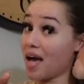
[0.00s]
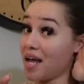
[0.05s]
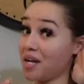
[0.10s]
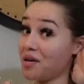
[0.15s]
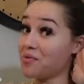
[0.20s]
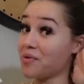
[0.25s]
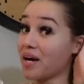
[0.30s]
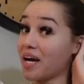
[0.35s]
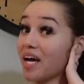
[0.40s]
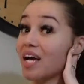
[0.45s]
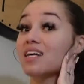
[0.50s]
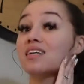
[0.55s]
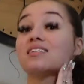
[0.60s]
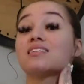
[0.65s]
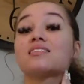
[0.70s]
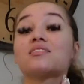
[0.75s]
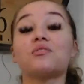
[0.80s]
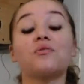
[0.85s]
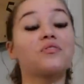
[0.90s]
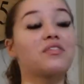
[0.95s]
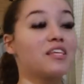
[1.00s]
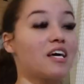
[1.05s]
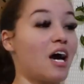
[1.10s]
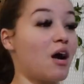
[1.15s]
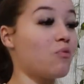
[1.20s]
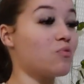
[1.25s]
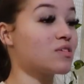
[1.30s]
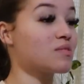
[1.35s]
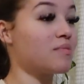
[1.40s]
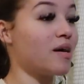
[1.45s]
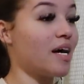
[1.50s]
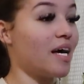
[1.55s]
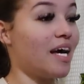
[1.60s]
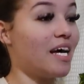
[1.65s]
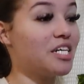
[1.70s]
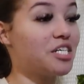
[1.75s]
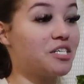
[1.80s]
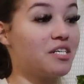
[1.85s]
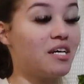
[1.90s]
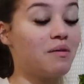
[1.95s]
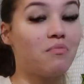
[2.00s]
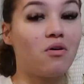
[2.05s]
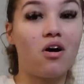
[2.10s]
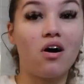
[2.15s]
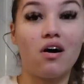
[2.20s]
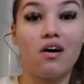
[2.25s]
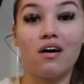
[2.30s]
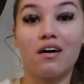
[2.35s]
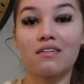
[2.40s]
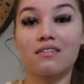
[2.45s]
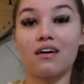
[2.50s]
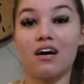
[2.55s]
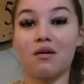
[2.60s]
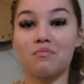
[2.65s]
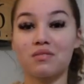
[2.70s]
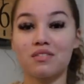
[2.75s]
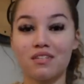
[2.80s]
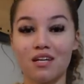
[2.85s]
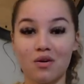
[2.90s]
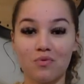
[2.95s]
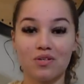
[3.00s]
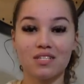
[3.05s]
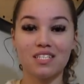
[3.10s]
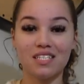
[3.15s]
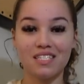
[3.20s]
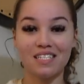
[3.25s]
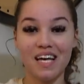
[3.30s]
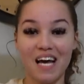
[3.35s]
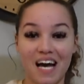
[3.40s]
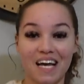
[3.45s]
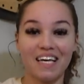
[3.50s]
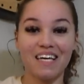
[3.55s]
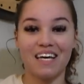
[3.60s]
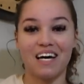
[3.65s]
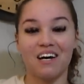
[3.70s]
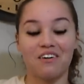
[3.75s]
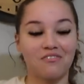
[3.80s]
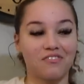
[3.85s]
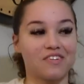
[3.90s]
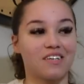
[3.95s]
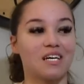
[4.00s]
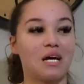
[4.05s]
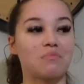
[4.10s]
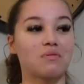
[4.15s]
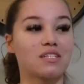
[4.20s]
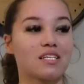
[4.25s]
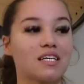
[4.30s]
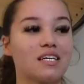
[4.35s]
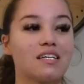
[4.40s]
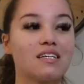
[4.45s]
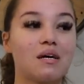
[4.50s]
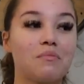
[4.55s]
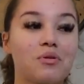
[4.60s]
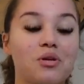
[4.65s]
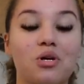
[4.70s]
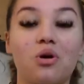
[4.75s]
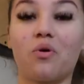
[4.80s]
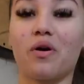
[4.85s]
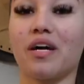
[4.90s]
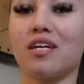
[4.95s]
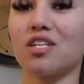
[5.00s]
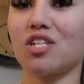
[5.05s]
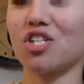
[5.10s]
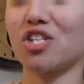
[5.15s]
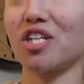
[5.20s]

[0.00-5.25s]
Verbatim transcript: Anyways, so that was my H&M haul. Now I'm stuck with this tacky outfit. I'm just kidding. I'm going to go ahead and